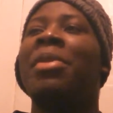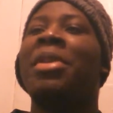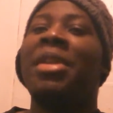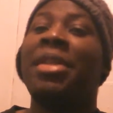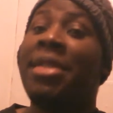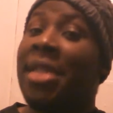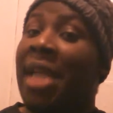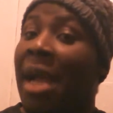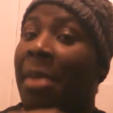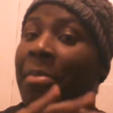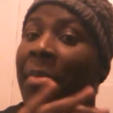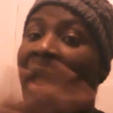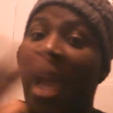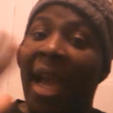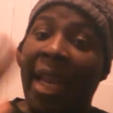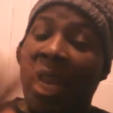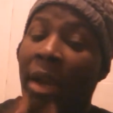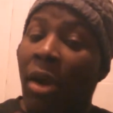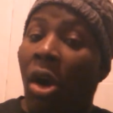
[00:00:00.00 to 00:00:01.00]
but it's not
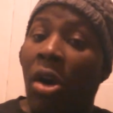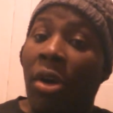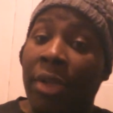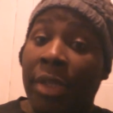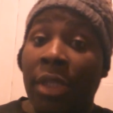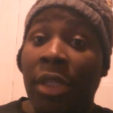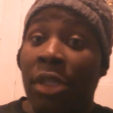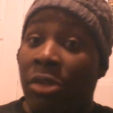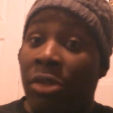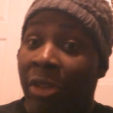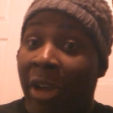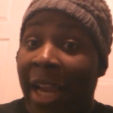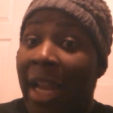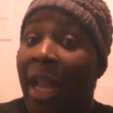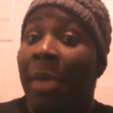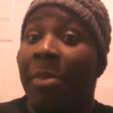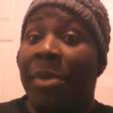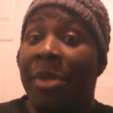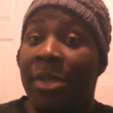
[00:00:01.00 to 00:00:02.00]
bad at all. It's a
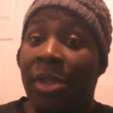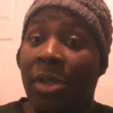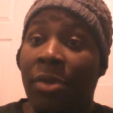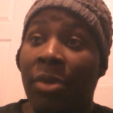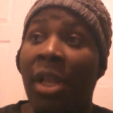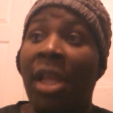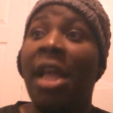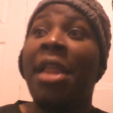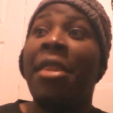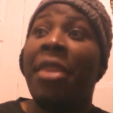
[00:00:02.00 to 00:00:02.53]
great episode.